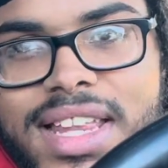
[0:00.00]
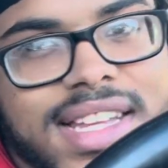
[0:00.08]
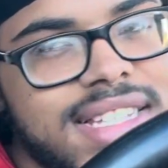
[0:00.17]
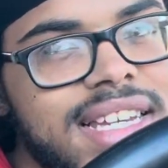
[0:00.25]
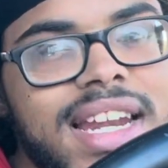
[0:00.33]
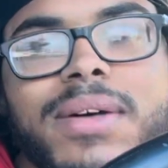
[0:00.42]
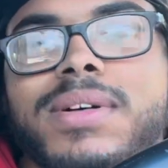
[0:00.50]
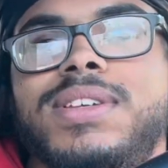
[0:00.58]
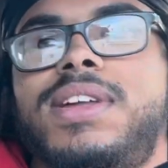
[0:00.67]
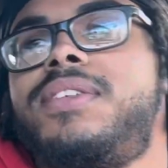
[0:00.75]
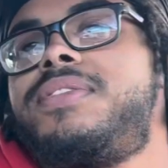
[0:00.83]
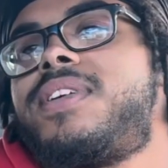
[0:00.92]
Let's say that was
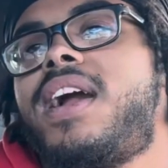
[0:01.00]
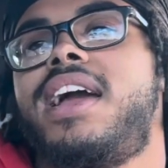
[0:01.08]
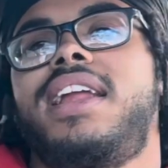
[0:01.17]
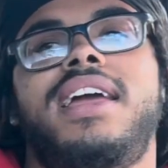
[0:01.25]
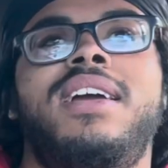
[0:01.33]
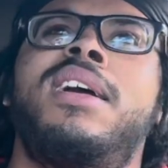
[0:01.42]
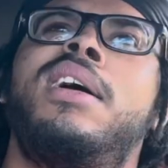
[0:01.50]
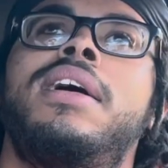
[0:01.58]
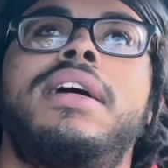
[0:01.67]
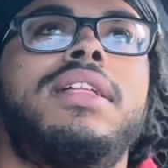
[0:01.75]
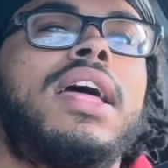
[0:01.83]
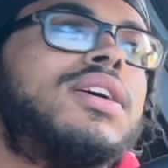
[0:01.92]
on a Friday,
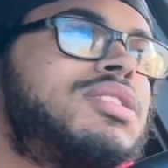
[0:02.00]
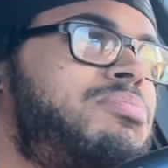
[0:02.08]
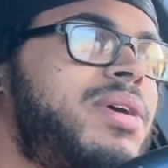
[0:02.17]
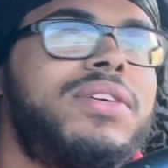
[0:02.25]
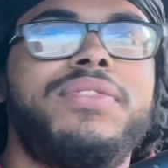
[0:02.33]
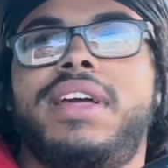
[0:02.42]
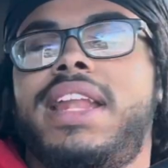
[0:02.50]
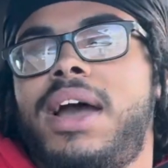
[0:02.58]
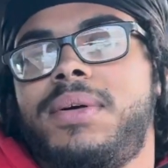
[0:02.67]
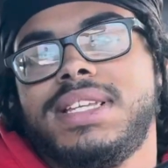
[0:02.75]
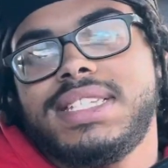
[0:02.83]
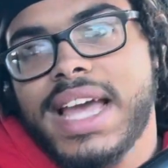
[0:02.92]
they was beefing,
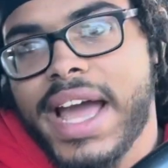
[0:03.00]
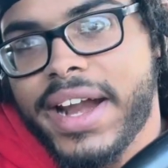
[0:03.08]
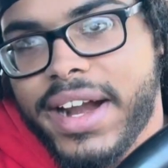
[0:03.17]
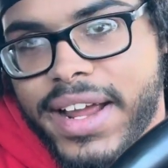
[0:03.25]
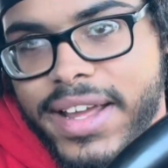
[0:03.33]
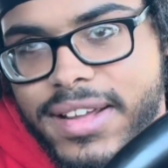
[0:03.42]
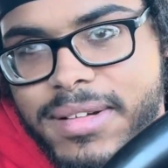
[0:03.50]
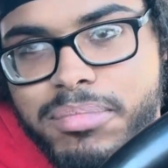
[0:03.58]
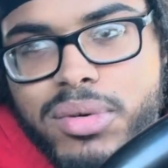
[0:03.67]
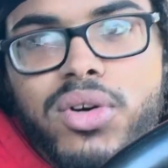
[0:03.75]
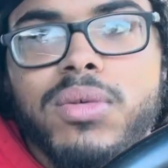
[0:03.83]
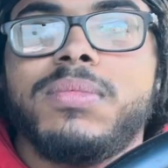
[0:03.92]
now it's Saturday.
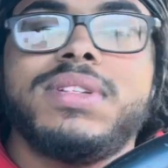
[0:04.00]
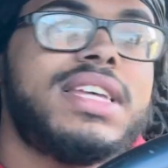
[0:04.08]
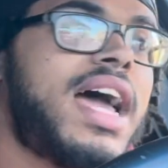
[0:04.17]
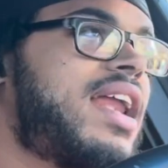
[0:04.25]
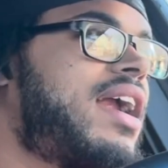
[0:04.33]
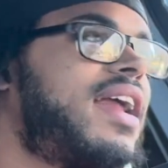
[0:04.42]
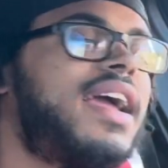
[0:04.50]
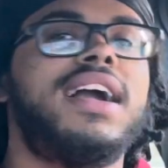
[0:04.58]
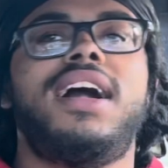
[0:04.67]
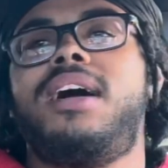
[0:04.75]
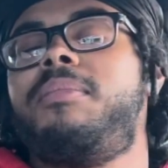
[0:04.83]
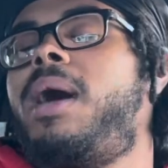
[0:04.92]
Boom. Saturday
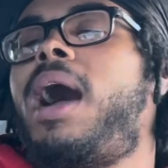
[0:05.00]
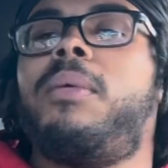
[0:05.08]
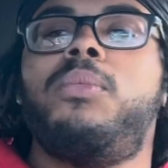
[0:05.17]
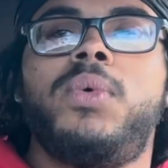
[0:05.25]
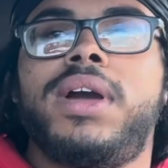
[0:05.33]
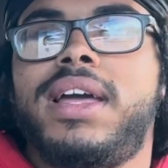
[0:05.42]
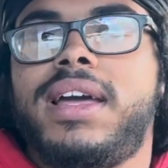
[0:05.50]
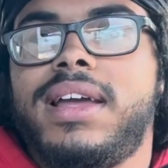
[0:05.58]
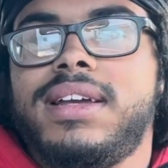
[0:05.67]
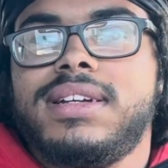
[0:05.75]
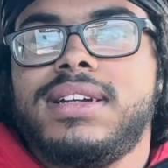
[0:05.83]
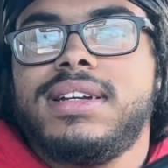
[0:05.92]
come, I'm with
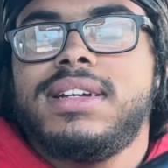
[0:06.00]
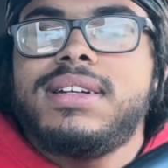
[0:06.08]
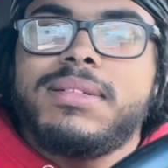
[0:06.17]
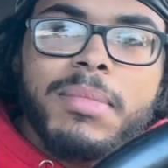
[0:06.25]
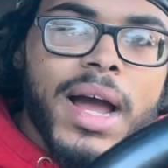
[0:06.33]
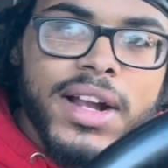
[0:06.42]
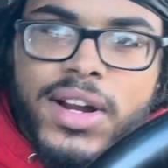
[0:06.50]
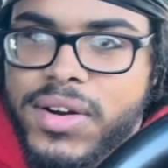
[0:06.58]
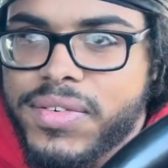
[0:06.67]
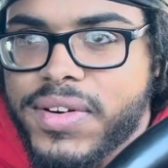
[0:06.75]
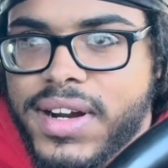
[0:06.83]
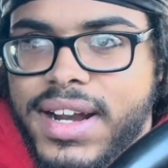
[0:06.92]
my
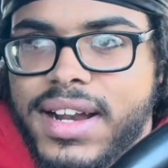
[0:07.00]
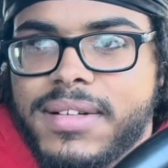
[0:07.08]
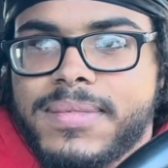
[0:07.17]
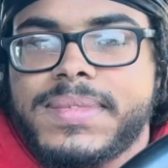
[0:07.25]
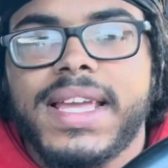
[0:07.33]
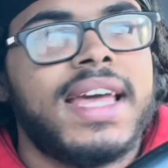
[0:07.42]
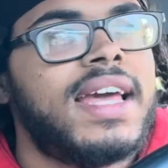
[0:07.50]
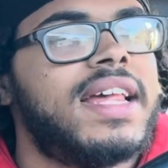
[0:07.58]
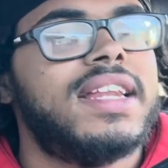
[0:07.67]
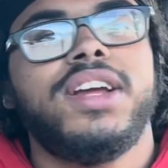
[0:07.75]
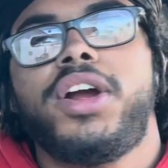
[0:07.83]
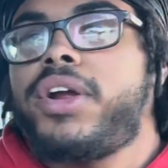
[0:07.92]
girlfriend
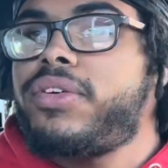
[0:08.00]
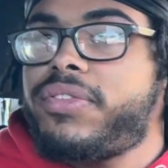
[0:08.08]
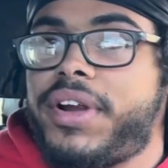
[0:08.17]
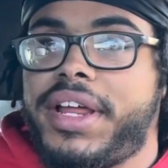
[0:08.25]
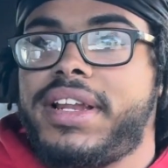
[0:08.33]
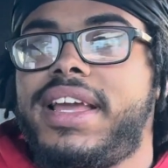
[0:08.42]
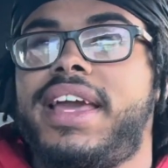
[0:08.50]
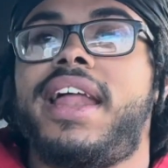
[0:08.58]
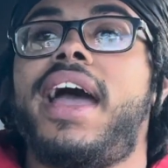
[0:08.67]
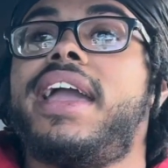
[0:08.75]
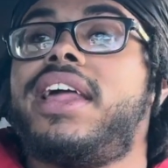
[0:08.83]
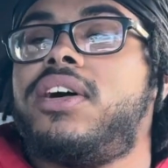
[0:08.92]
and her friend, and
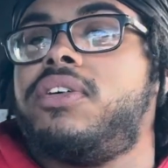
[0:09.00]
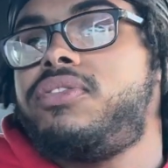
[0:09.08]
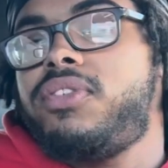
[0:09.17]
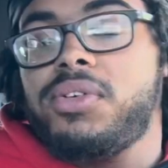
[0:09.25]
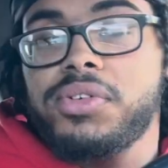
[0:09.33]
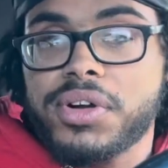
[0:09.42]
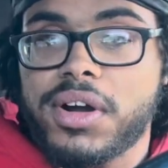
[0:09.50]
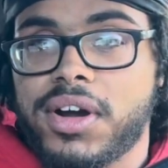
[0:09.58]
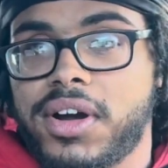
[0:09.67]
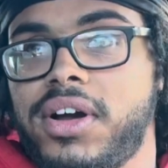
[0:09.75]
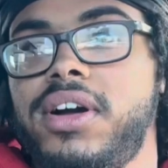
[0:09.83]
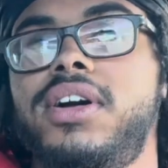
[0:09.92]
I get a phone
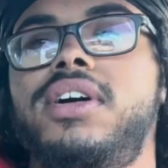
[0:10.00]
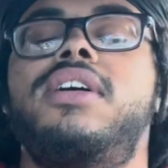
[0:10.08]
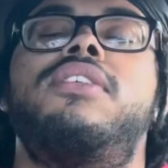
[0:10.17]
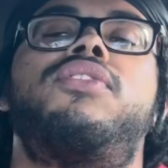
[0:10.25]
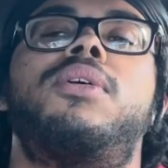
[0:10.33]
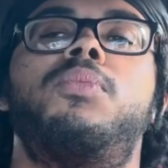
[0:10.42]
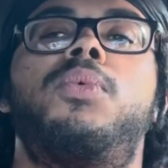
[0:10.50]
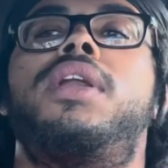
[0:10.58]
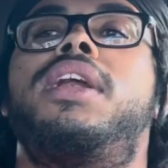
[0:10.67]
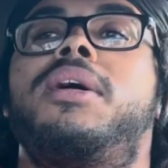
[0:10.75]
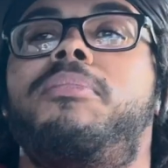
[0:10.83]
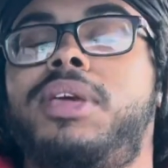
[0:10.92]
call from one
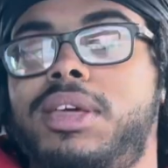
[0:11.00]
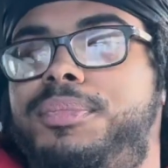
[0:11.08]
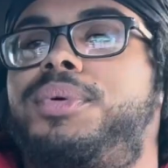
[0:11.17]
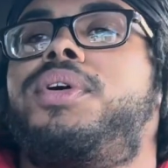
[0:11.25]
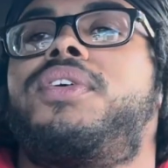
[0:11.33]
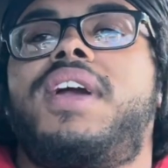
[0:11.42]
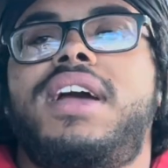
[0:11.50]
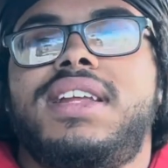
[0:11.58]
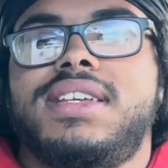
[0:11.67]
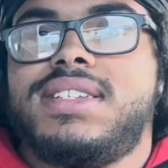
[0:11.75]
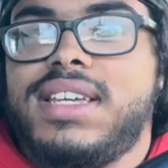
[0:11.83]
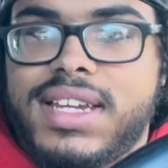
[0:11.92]
of the people around the
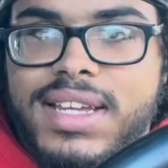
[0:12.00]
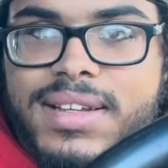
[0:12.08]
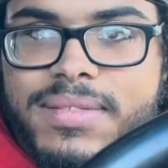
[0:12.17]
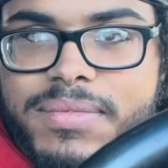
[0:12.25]
city.